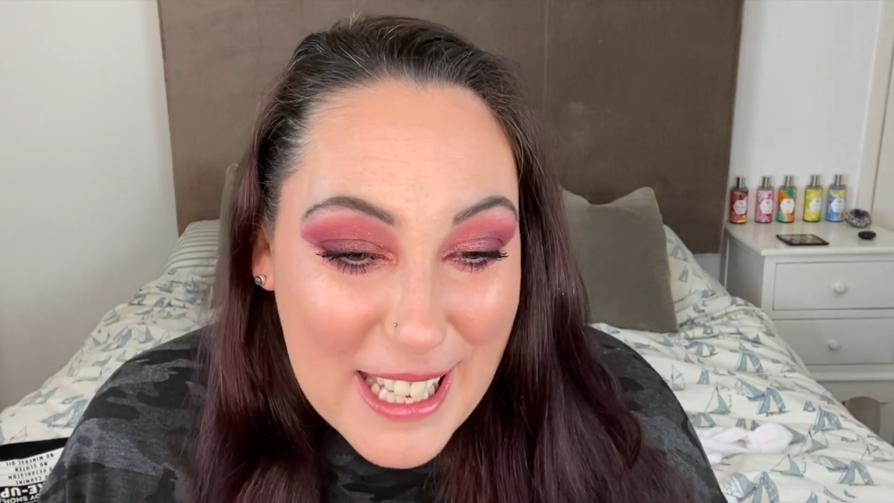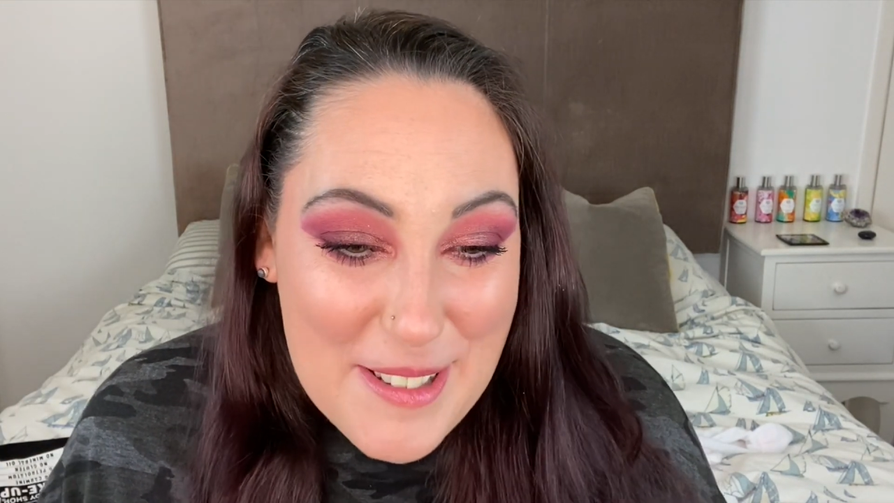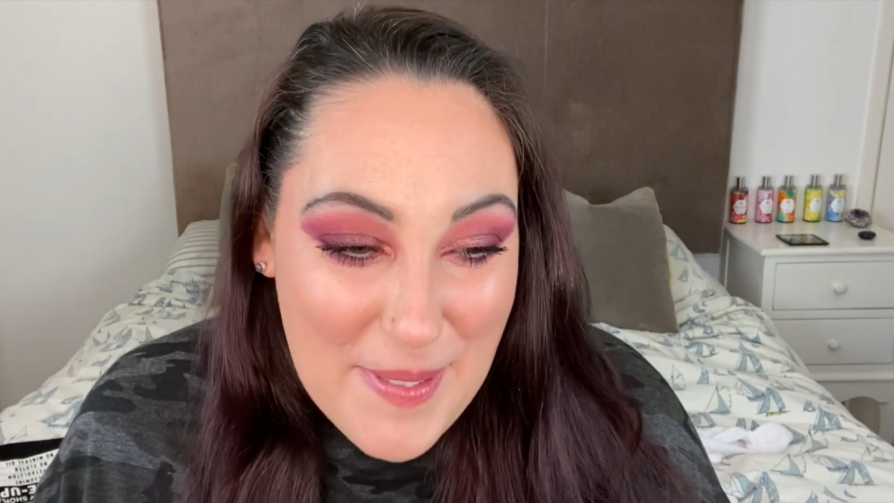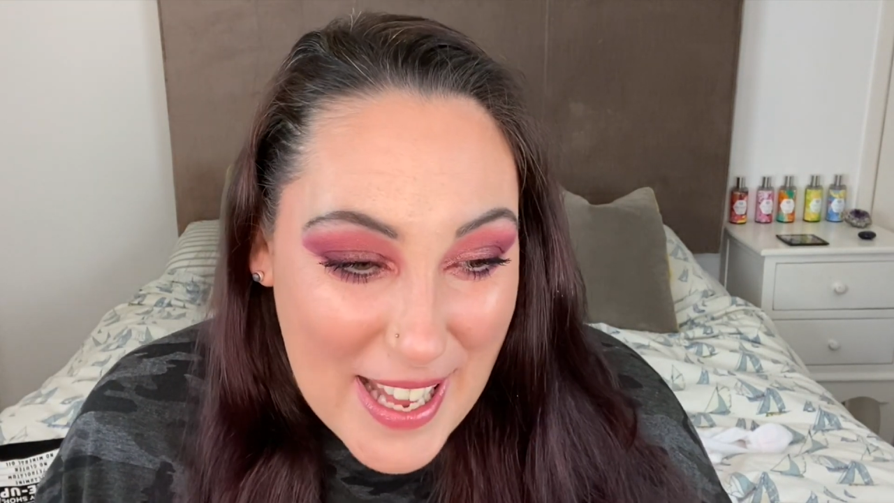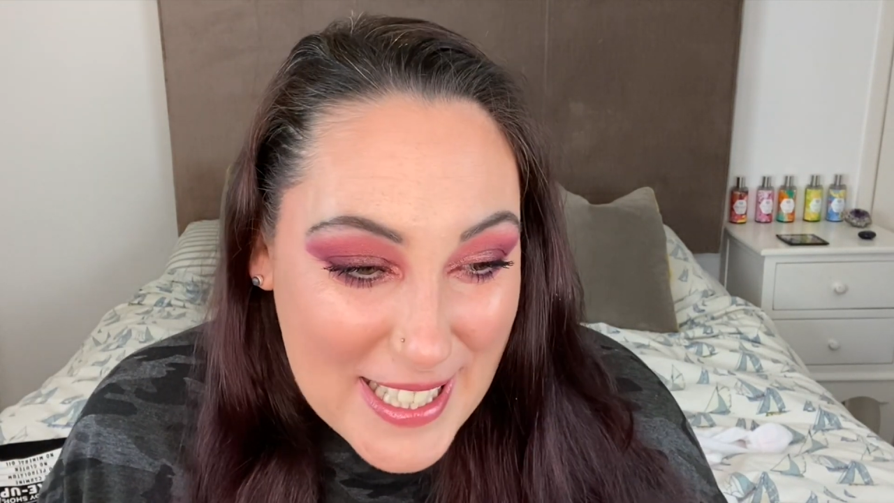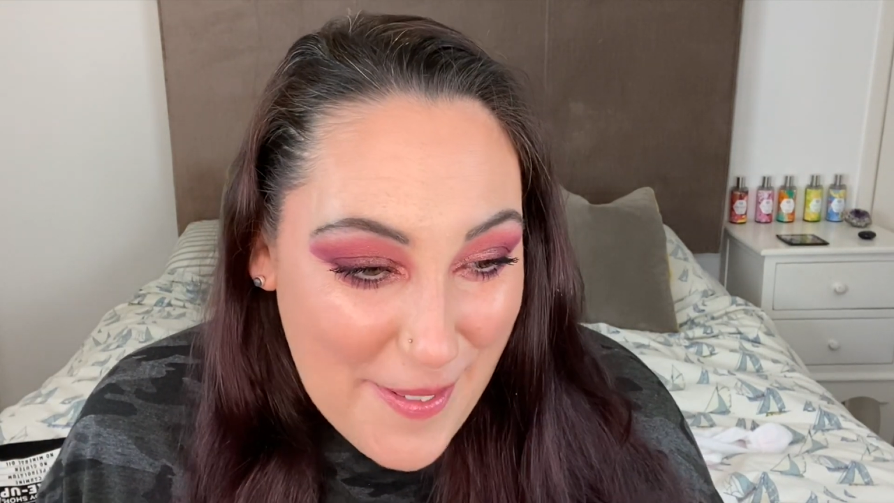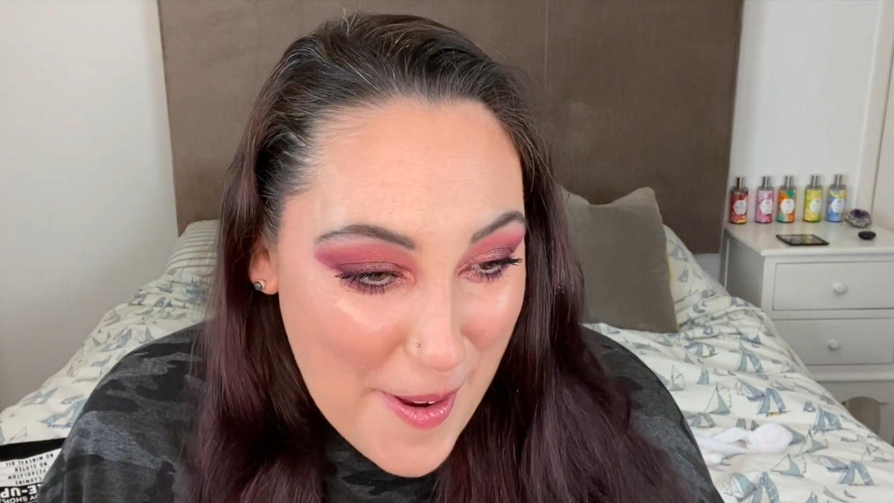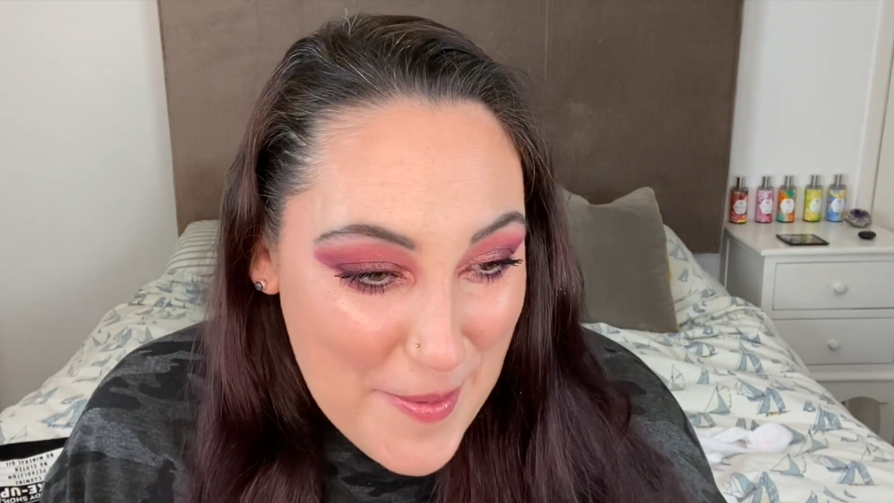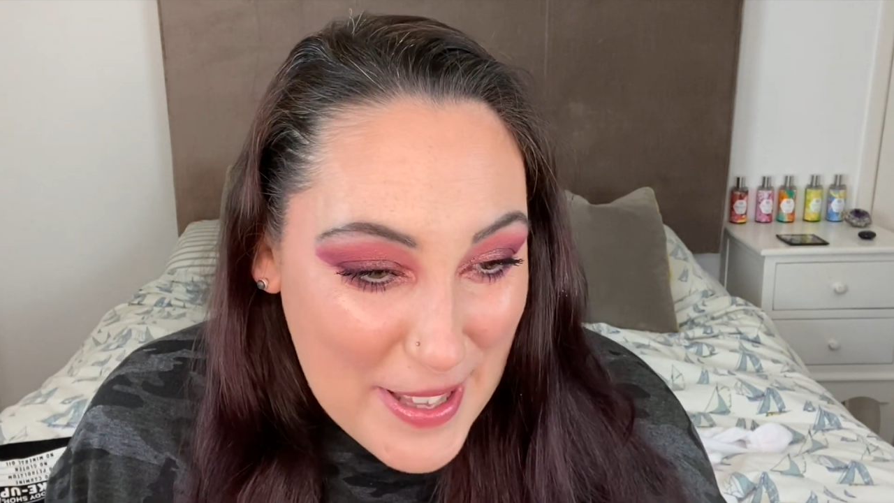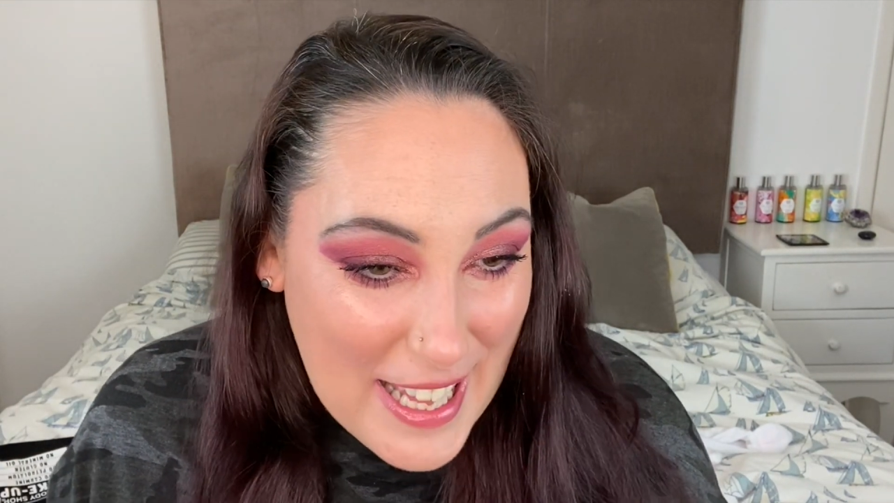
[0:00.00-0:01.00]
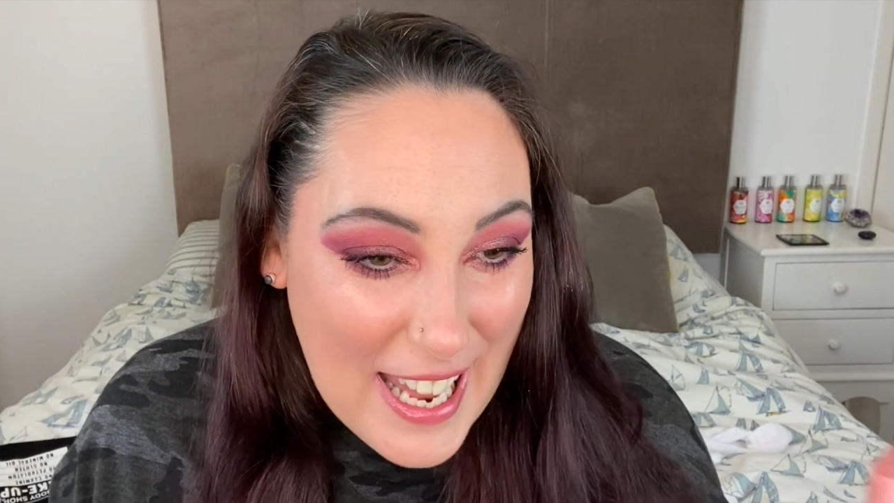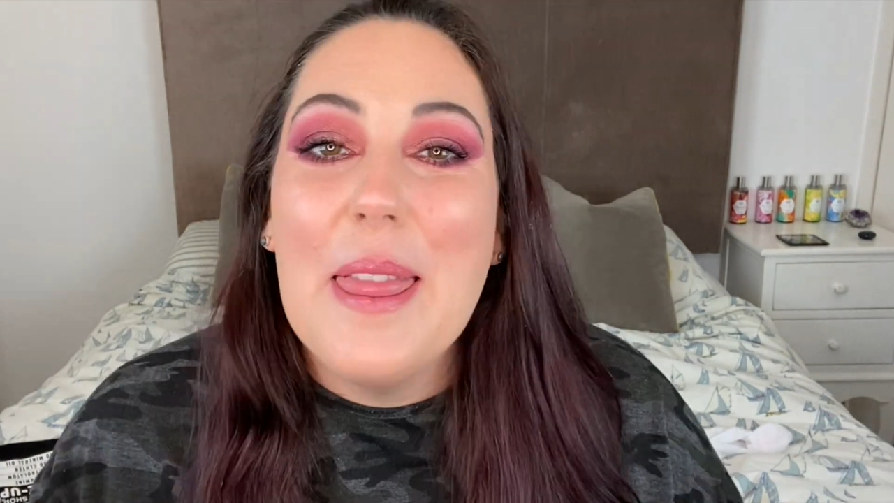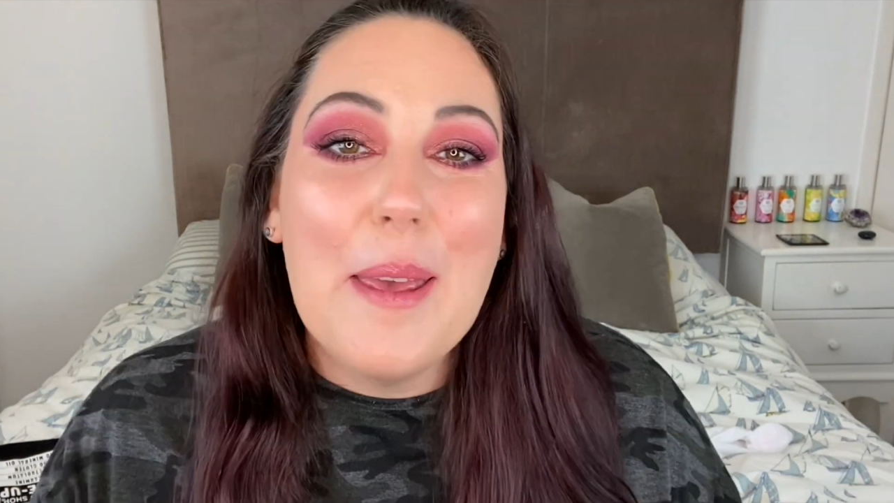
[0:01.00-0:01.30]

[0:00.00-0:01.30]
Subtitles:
a mess of everything,